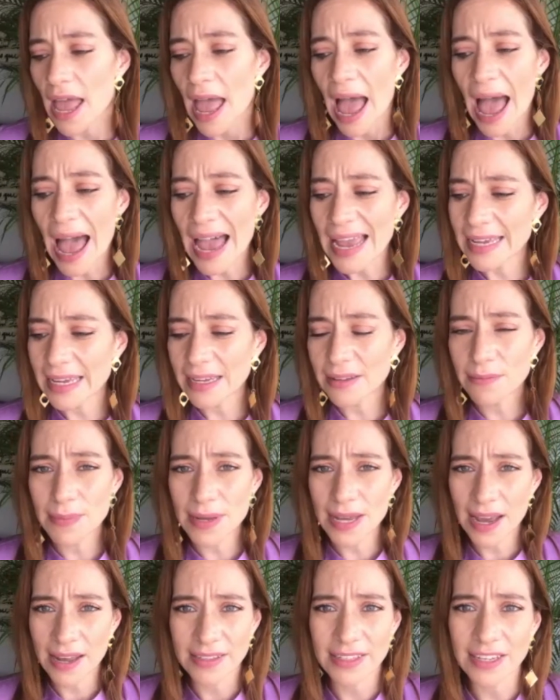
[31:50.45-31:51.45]
I can be
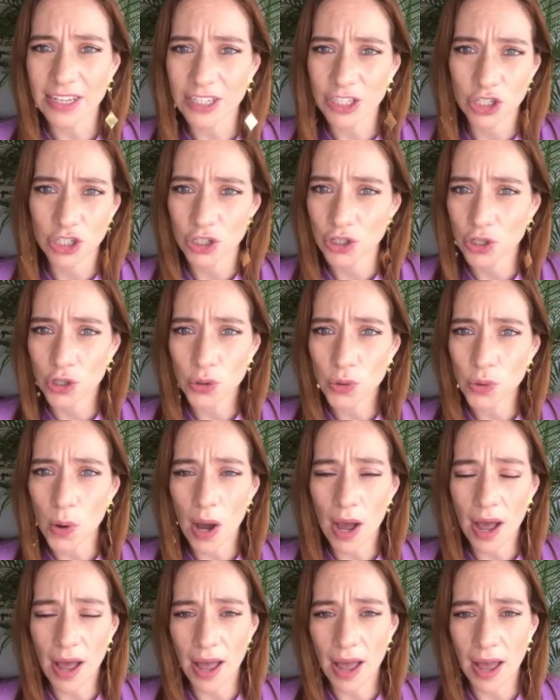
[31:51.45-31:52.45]
attached to
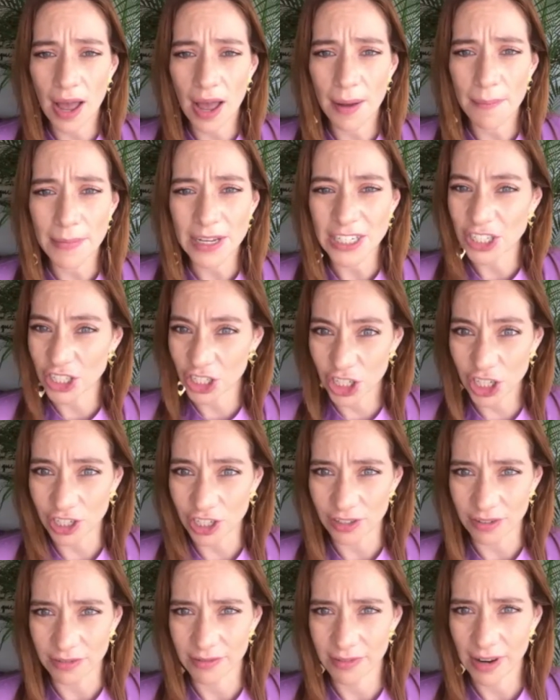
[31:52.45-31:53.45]
a machine.
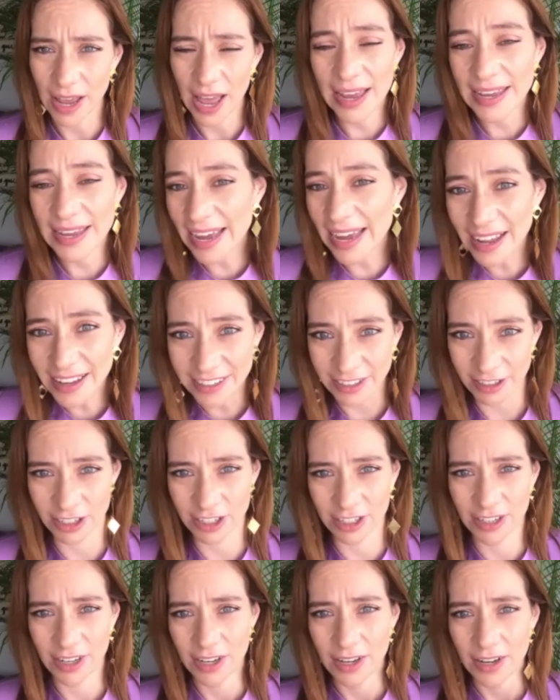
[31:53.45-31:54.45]
I can't,
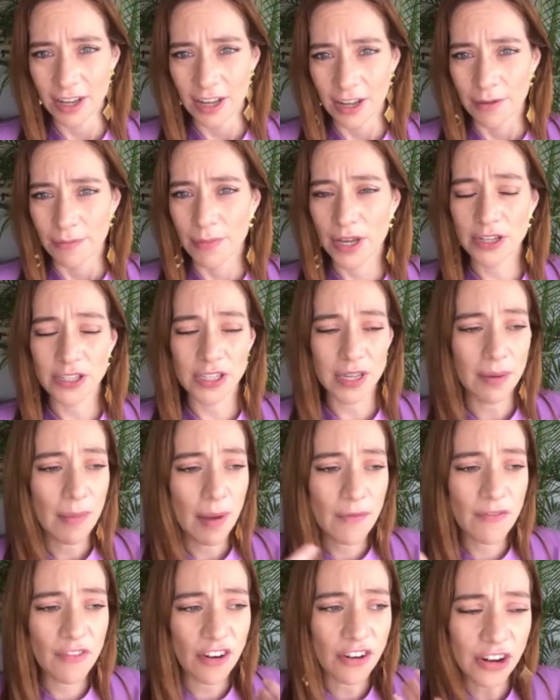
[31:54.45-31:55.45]
because I'm a
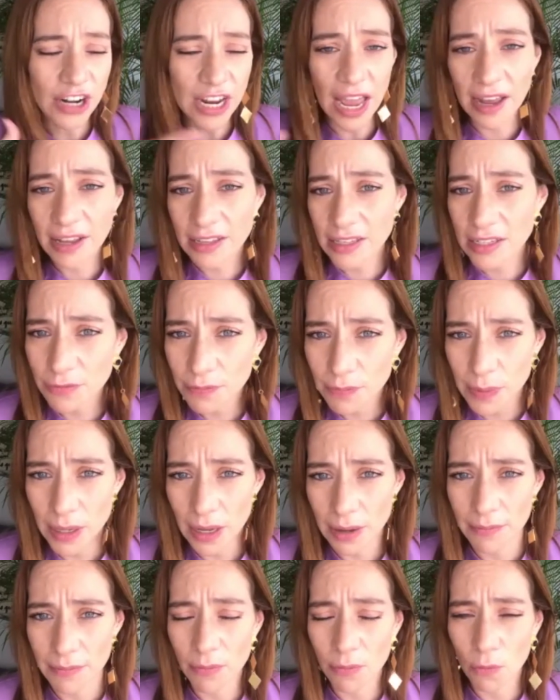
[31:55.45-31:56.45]
very active
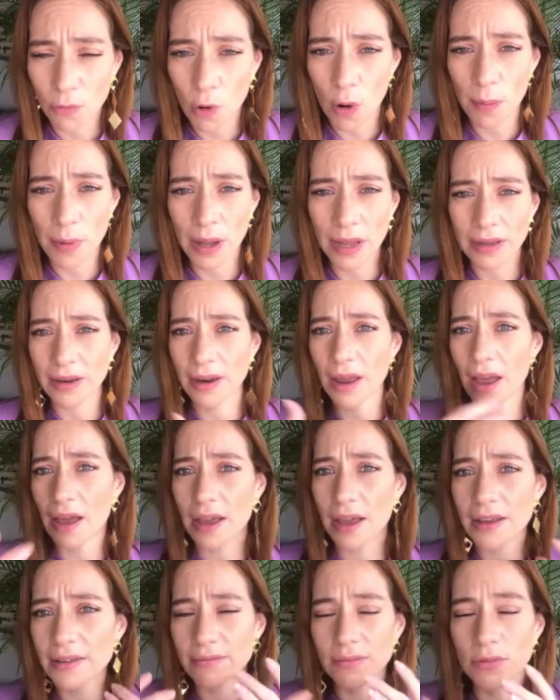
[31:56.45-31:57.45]
woman.
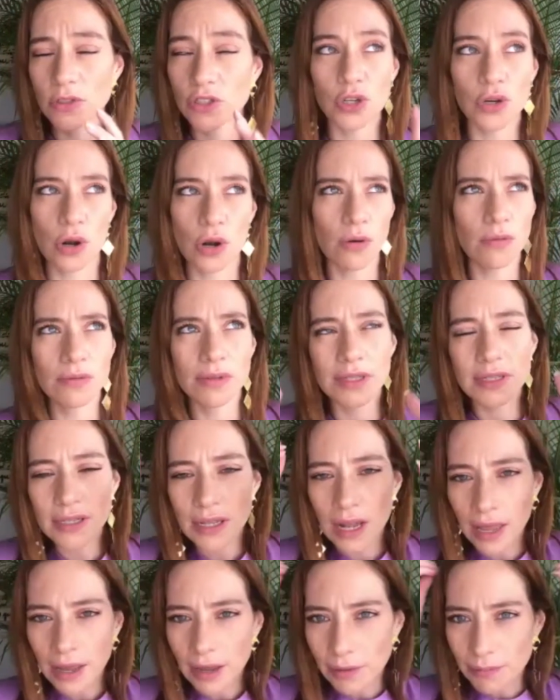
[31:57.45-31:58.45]
It's
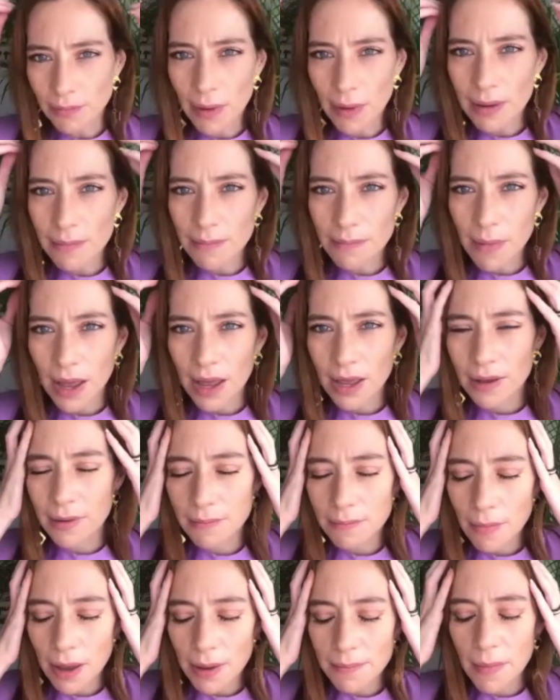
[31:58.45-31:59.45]
like my
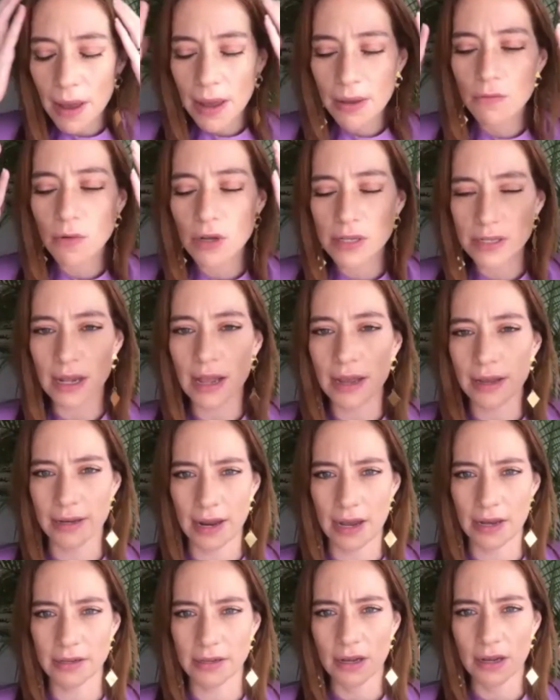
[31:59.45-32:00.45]
mind was like
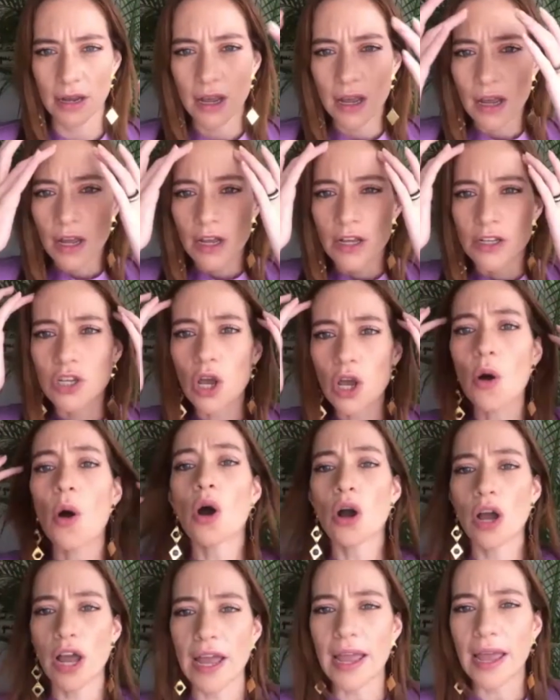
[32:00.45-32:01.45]
that. So,
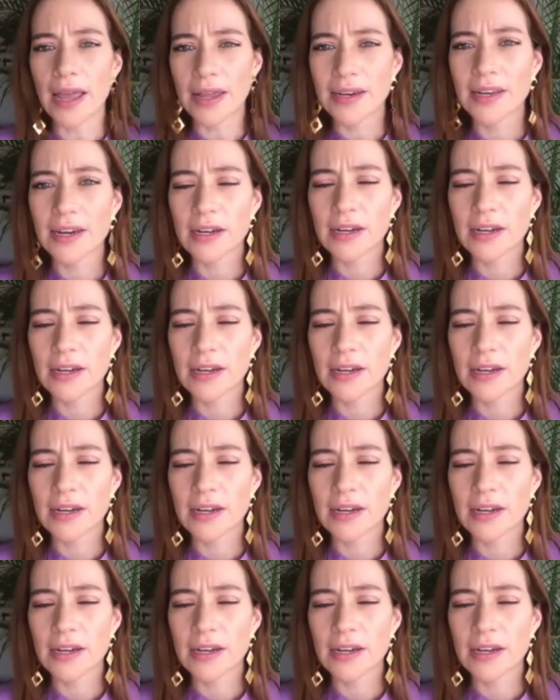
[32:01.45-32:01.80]
okay, I need a